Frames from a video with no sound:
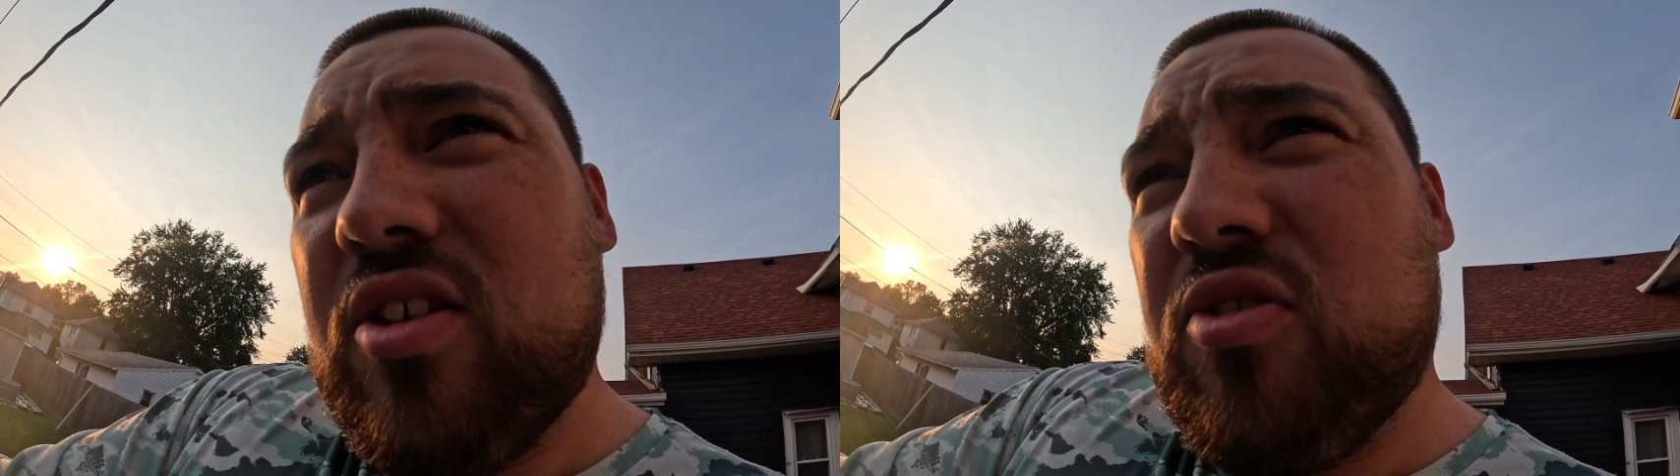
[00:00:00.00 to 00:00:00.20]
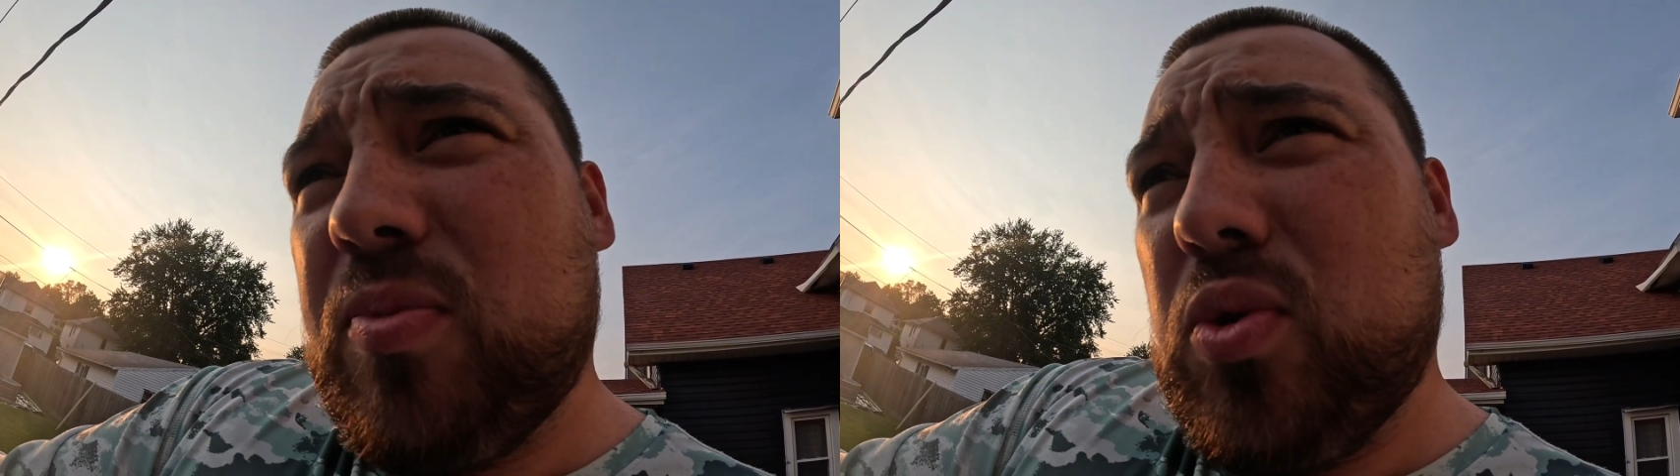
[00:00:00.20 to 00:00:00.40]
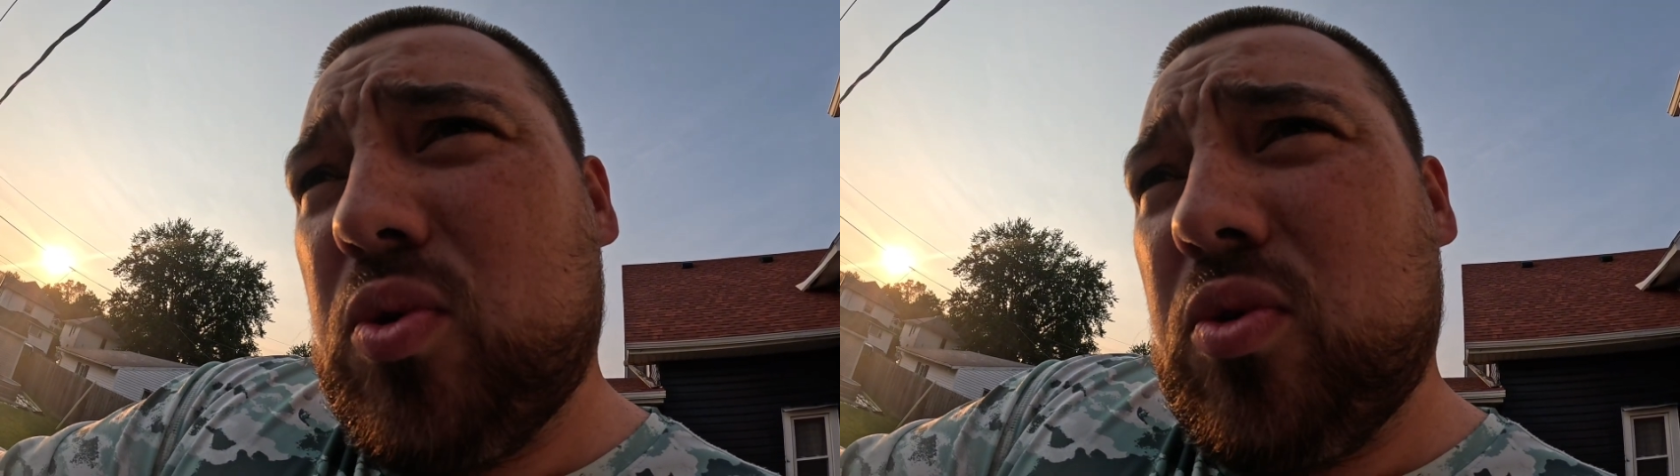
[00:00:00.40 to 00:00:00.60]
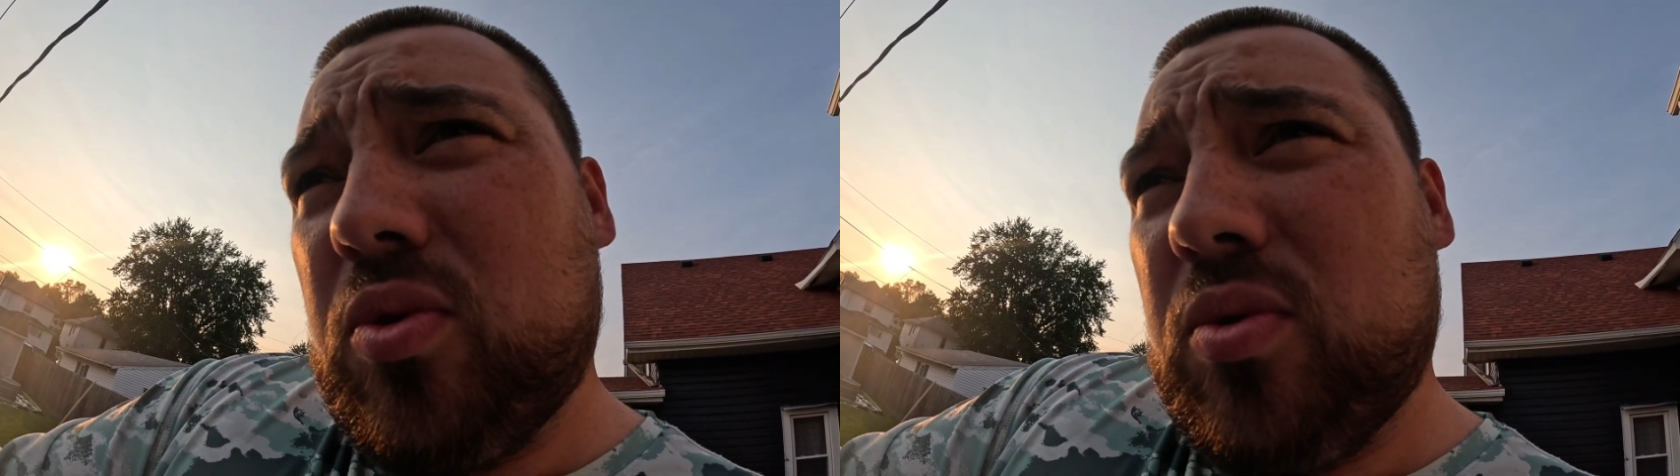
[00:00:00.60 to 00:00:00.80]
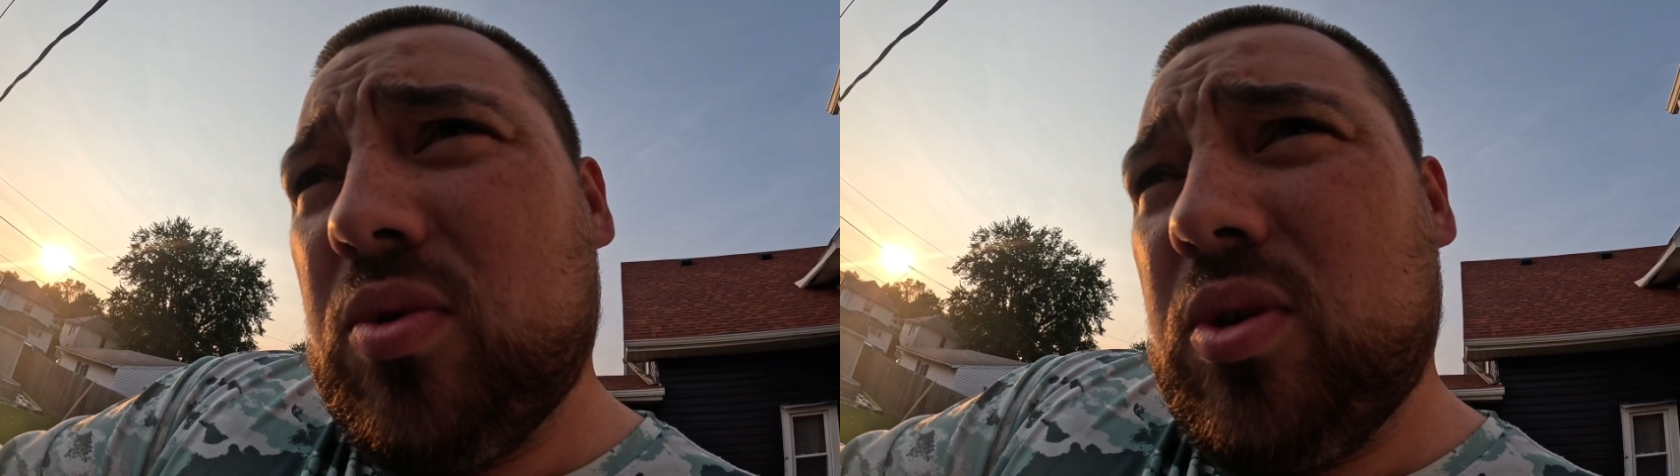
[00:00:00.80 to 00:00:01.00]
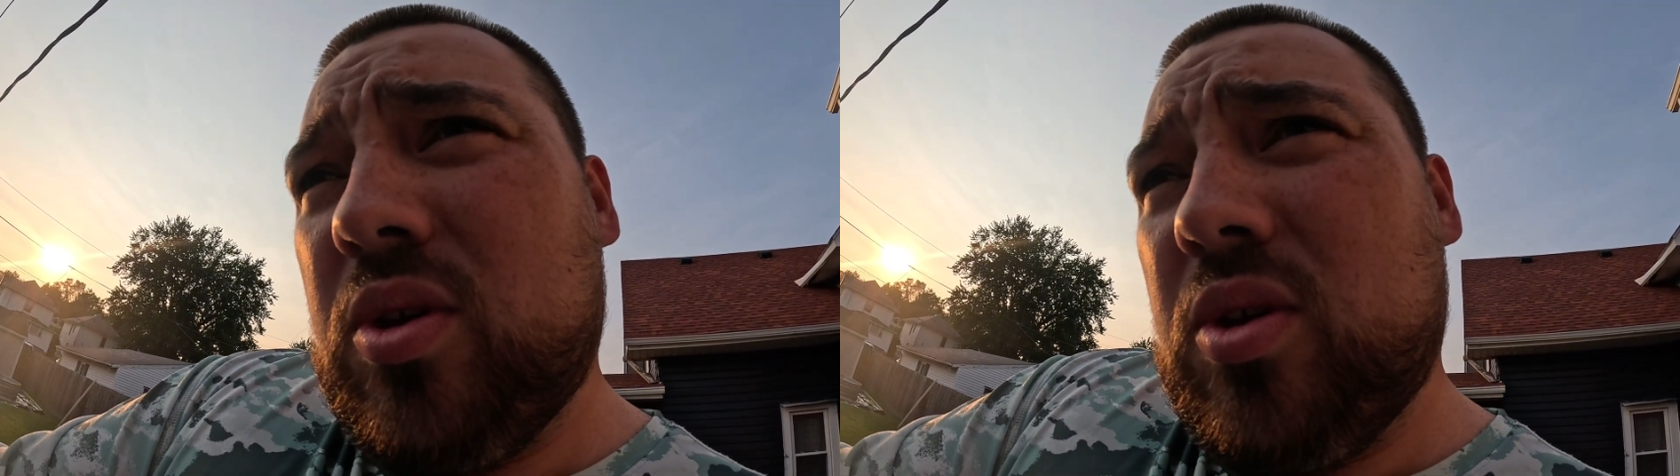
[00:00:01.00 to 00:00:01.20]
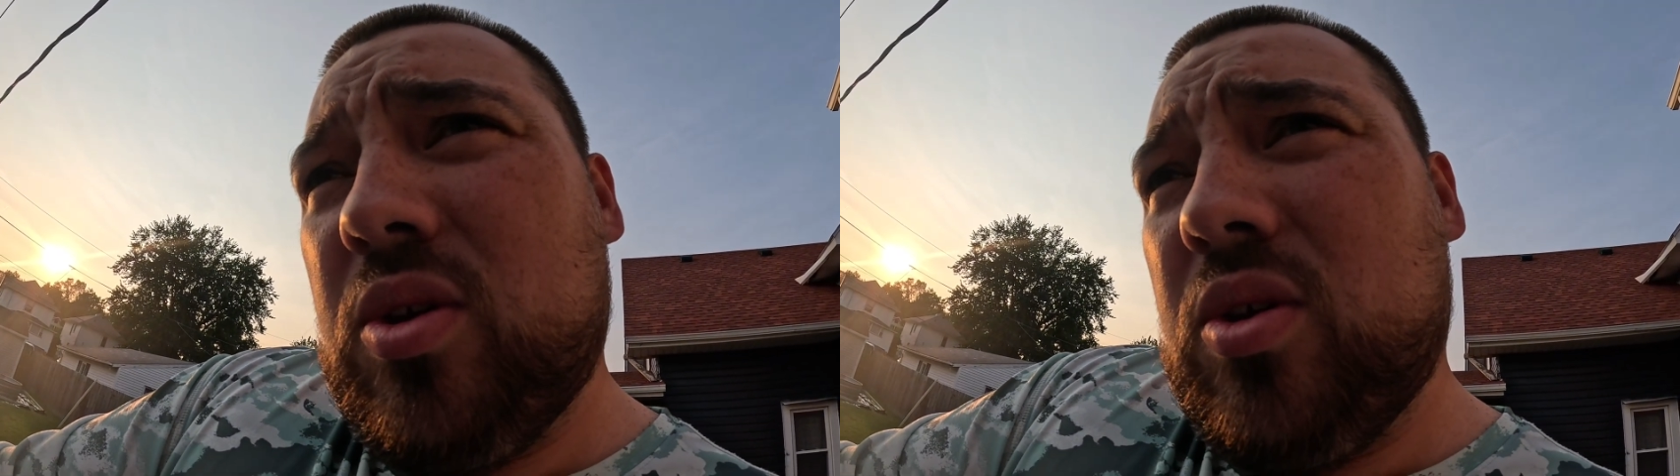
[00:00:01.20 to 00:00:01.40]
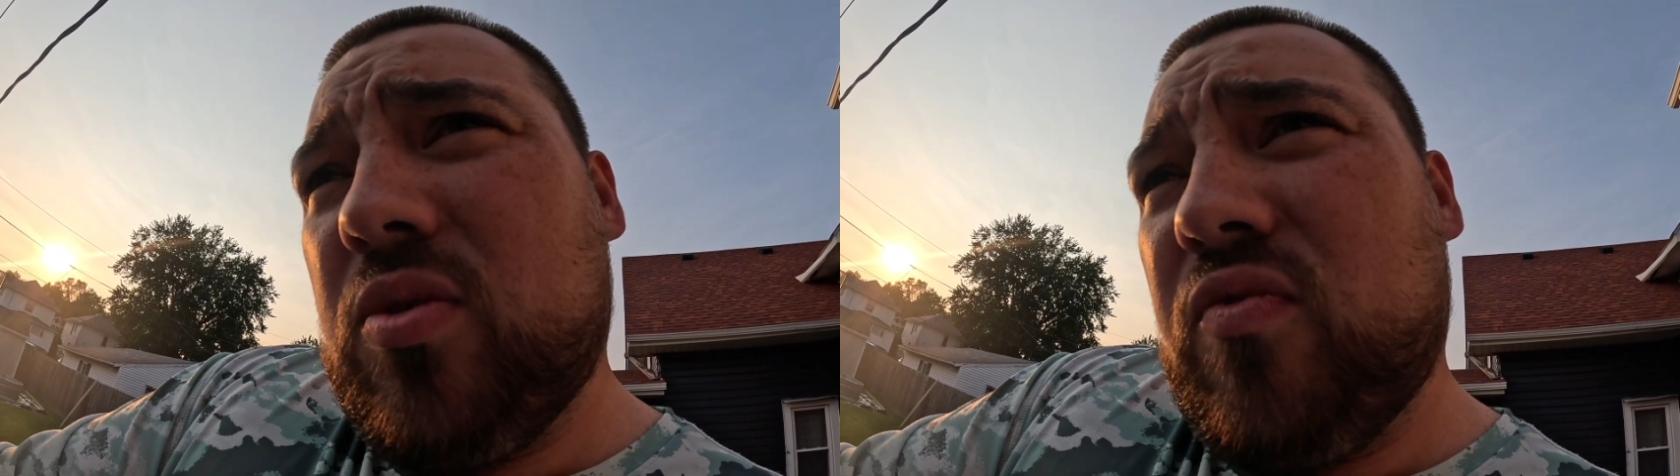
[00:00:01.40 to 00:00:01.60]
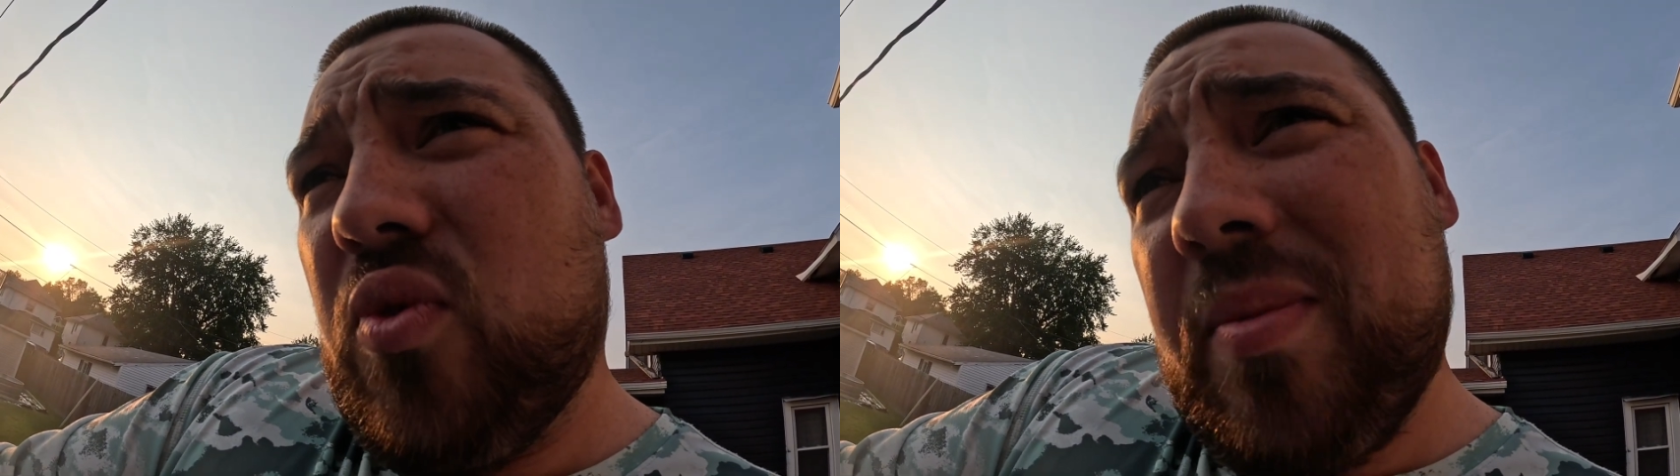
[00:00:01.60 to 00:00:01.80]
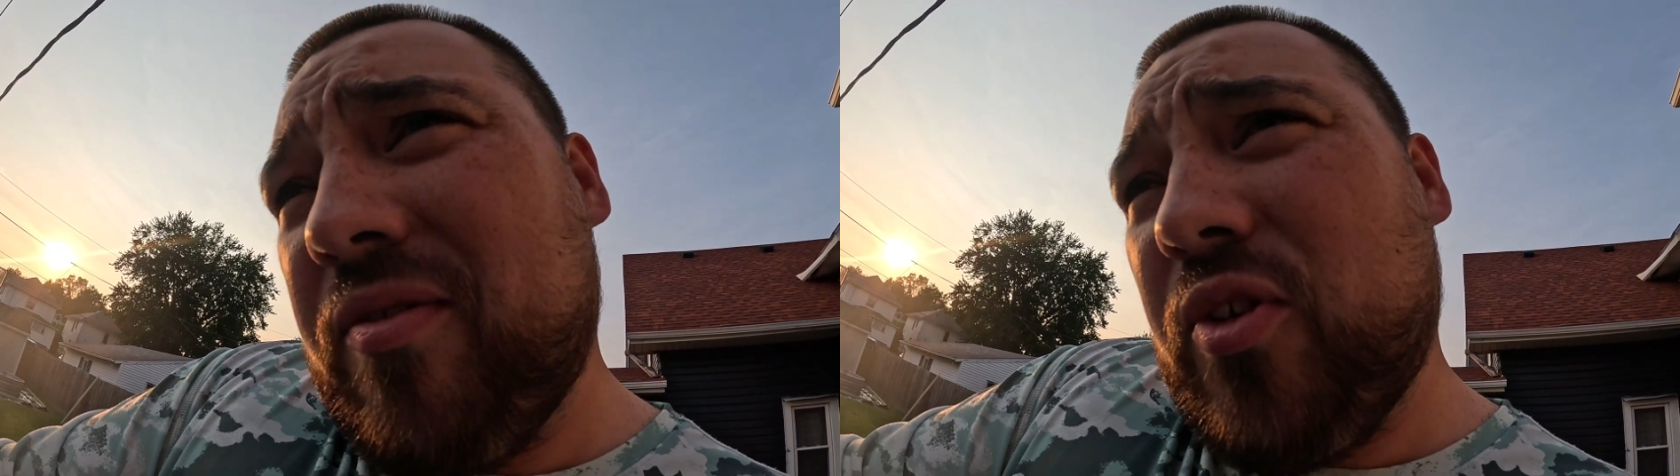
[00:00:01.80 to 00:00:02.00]
spook
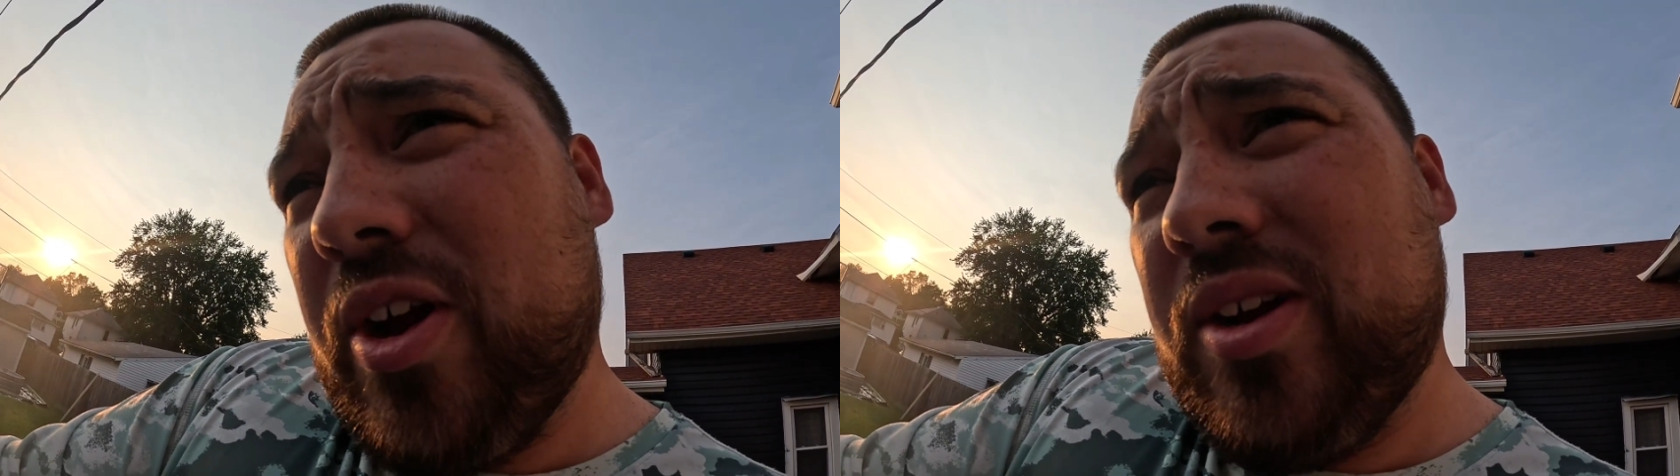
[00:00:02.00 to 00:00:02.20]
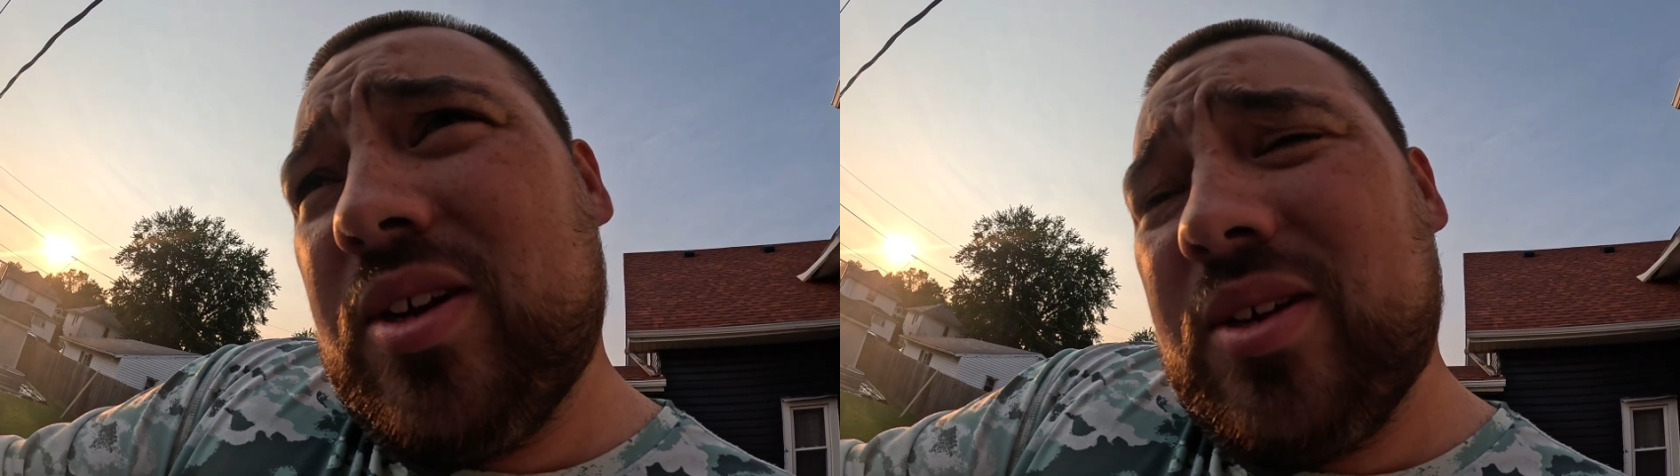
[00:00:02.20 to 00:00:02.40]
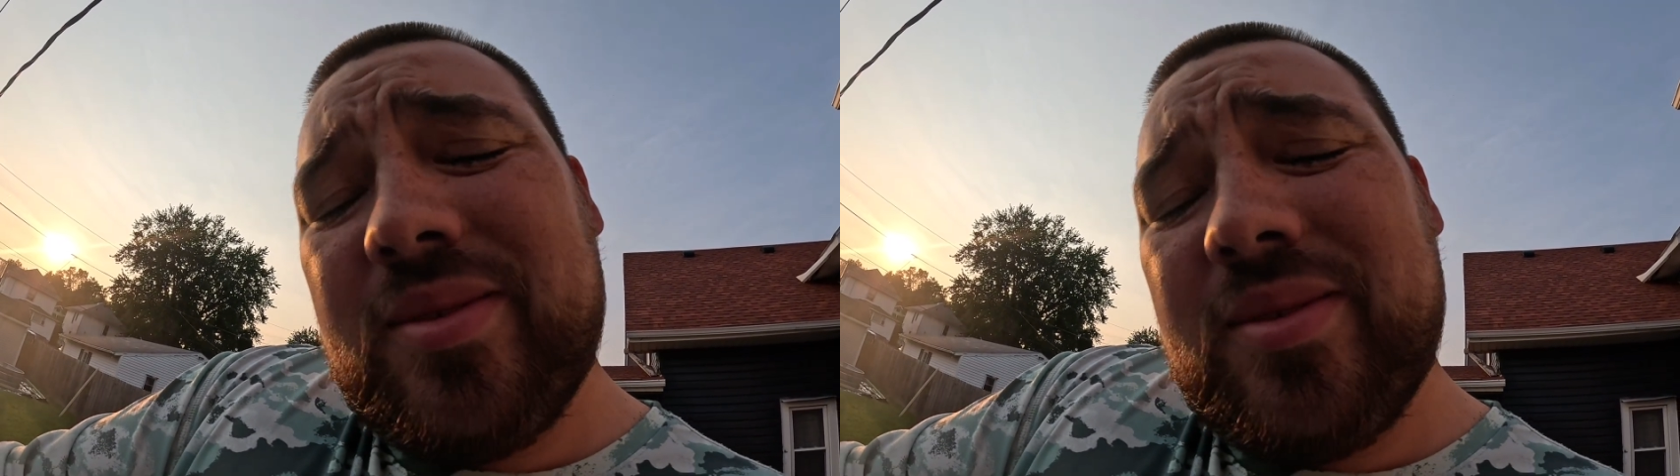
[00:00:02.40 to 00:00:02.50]
for my friend.